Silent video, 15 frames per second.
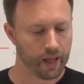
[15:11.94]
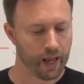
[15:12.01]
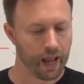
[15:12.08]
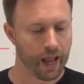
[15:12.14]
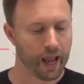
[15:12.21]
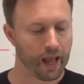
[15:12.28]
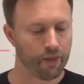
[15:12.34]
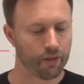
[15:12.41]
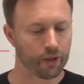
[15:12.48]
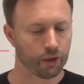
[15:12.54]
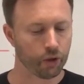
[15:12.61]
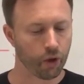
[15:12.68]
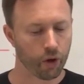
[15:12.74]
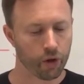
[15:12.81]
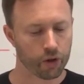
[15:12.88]
and the
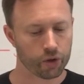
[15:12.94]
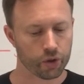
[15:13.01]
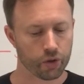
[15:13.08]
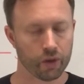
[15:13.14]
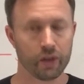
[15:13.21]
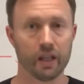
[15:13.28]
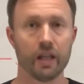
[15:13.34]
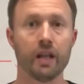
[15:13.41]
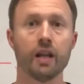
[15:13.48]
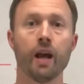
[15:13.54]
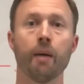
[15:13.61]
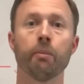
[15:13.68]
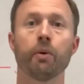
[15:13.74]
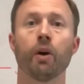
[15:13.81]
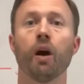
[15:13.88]
larger the
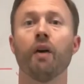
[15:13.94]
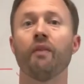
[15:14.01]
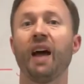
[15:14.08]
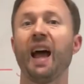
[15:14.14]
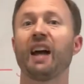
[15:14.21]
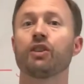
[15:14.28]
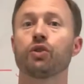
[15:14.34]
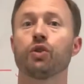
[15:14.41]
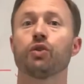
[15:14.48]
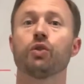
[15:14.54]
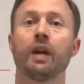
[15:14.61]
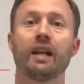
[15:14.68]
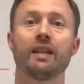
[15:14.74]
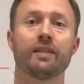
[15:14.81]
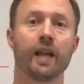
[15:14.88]
number of extra
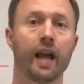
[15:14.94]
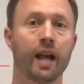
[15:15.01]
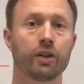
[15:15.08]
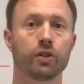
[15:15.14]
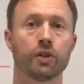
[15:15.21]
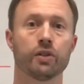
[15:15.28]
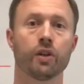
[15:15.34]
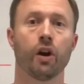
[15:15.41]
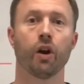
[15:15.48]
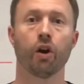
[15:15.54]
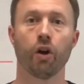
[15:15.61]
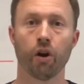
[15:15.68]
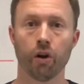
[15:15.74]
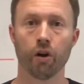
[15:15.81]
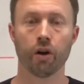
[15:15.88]
transactions
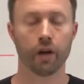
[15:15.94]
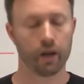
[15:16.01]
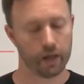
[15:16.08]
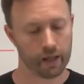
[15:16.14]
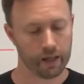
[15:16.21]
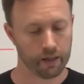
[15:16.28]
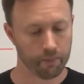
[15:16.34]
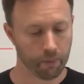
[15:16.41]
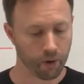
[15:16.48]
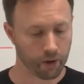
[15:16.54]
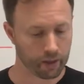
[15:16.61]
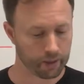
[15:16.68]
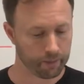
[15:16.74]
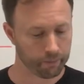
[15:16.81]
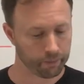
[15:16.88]
occur in the
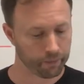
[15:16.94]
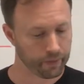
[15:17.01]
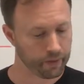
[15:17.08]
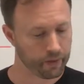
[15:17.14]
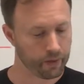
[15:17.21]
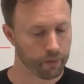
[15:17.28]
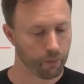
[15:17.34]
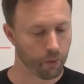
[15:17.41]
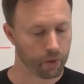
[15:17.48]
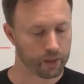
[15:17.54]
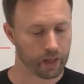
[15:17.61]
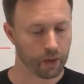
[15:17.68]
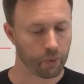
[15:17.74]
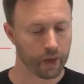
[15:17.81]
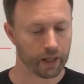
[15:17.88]
market, the more
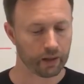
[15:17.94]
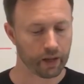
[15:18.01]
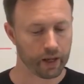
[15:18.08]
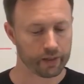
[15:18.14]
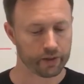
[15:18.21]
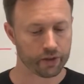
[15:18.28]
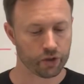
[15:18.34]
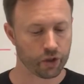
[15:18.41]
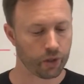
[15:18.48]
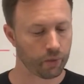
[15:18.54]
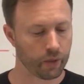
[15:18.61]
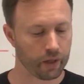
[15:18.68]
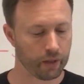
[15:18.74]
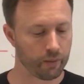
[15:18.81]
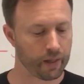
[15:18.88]
deadweight loss is
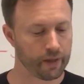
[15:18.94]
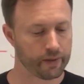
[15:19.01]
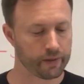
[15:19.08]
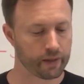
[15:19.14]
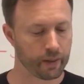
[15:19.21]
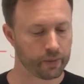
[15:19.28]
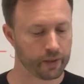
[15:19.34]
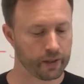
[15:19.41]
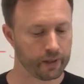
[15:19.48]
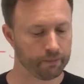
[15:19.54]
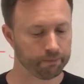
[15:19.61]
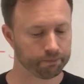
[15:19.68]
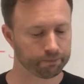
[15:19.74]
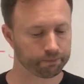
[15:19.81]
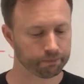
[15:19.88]
generated by the subsidy.
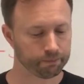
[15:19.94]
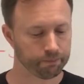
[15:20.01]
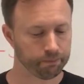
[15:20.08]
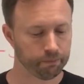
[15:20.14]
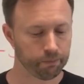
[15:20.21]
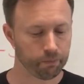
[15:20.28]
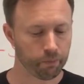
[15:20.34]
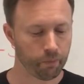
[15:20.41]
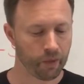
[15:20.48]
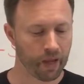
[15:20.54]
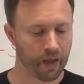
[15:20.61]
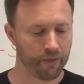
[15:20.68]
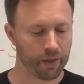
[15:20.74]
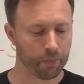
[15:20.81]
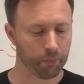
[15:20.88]

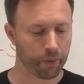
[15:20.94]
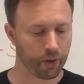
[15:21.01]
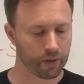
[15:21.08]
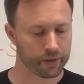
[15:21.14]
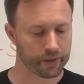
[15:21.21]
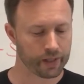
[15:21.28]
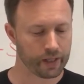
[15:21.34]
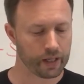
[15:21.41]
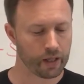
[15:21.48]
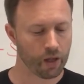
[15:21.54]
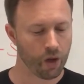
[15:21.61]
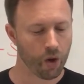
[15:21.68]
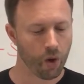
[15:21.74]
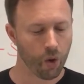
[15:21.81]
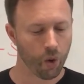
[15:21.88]
And then Part C,
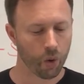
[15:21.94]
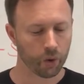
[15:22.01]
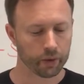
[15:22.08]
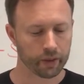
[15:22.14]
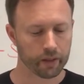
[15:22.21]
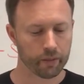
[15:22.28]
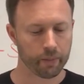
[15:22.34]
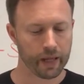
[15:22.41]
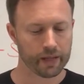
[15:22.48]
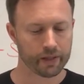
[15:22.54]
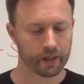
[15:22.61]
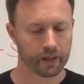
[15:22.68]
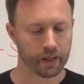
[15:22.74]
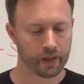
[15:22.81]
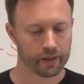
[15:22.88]
holding the base
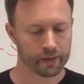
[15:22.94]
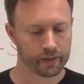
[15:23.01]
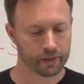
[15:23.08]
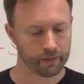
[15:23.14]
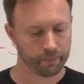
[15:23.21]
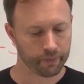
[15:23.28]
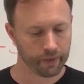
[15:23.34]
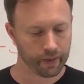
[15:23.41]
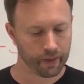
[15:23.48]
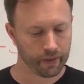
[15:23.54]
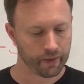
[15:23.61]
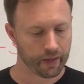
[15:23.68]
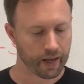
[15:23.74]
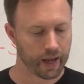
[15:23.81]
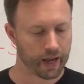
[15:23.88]
constant,
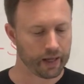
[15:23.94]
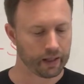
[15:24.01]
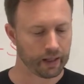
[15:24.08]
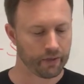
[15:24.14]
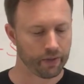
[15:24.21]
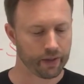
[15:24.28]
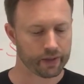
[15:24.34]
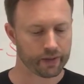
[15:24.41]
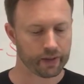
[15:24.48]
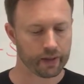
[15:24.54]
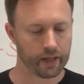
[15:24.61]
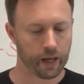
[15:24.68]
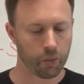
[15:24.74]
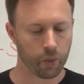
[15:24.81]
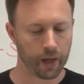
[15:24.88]
the height and thus the
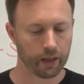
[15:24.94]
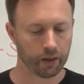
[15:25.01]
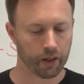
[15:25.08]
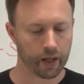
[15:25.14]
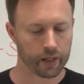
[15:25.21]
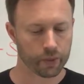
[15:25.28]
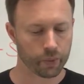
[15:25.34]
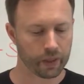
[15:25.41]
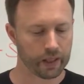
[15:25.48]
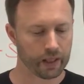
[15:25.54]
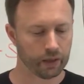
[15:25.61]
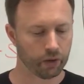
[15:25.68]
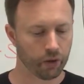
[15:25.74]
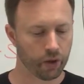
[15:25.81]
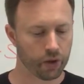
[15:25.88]
deadweight loss would
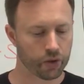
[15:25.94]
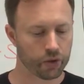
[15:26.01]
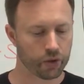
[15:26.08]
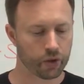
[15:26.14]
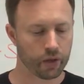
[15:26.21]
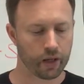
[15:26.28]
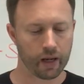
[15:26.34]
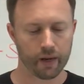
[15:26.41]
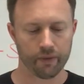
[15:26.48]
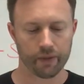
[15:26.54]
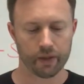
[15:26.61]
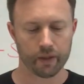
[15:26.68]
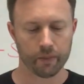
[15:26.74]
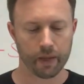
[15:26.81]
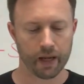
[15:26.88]
get larger if the
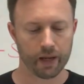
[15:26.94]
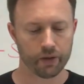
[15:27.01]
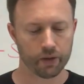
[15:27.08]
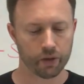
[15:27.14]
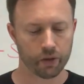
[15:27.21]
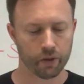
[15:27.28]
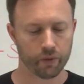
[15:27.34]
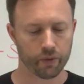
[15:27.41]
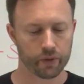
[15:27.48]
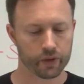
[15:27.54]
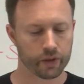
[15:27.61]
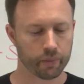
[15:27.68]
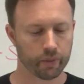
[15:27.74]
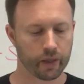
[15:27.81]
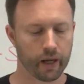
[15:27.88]
demand curve or the
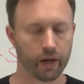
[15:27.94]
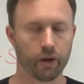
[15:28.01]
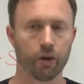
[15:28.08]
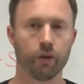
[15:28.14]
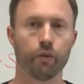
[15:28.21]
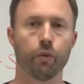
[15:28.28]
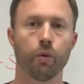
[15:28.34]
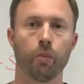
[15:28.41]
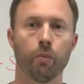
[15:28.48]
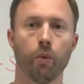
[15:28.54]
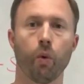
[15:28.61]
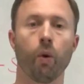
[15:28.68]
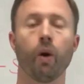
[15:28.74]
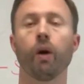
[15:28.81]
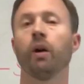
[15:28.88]
supply curve were
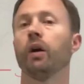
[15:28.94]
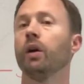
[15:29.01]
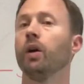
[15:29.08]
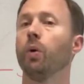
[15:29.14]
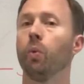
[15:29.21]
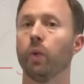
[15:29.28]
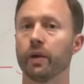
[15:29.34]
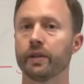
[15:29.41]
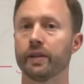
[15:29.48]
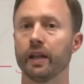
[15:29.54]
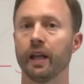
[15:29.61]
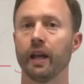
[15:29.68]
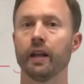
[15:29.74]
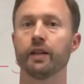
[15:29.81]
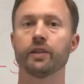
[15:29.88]
more. Once
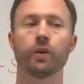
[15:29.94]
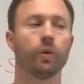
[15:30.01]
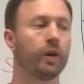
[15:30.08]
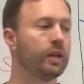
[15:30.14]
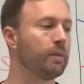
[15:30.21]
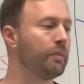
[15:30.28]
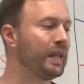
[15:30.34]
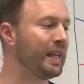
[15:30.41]
again, it's going to be